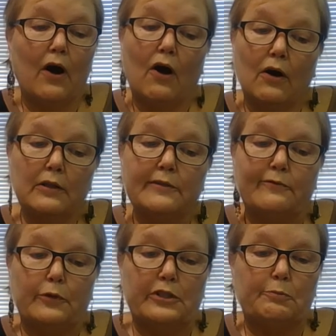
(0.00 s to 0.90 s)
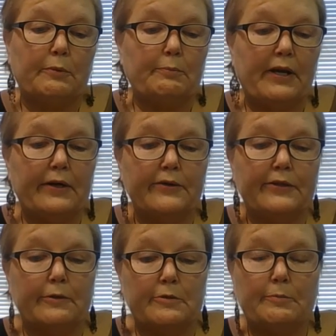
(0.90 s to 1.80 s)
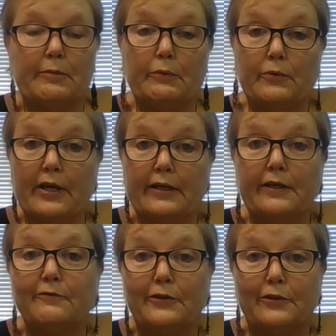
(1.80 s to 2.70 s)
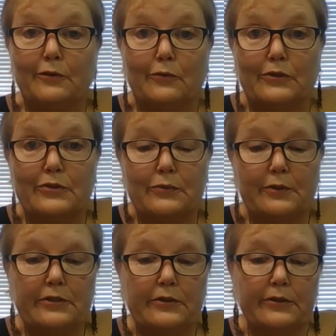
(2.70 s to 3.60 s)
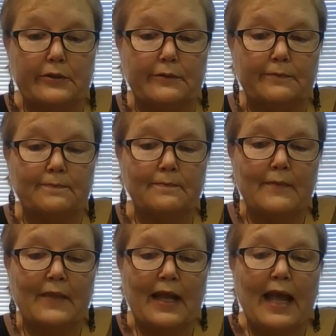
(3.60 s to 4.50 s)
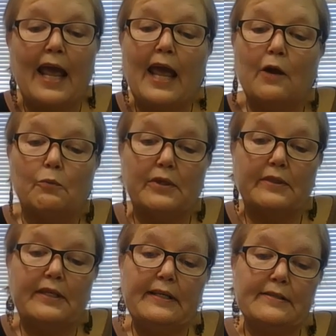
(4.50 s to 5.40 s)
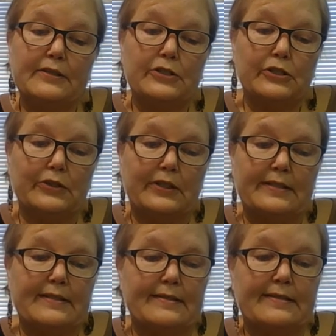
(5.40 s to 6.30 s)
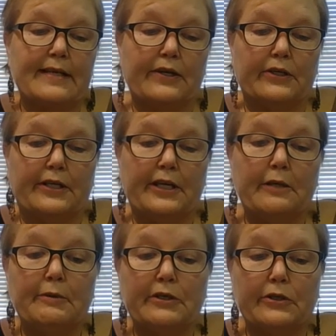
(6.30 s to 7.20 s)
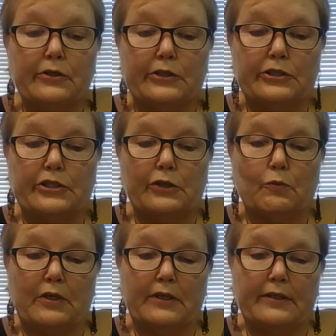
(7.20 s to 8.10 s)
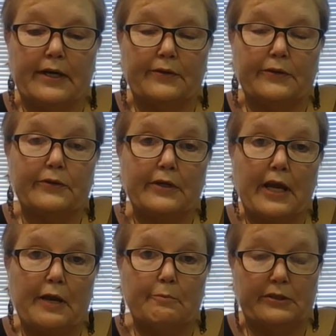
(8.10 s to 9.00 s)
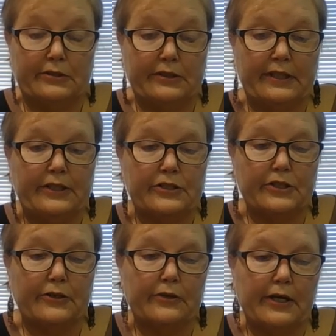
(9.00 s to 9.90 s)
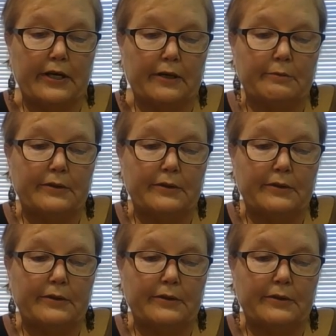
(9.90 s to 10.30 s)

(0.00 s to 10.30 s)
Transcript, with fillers: all of which prepared them to be ready for the Lord's return. And with these assurances, they could keep encouraging one another and building each other up.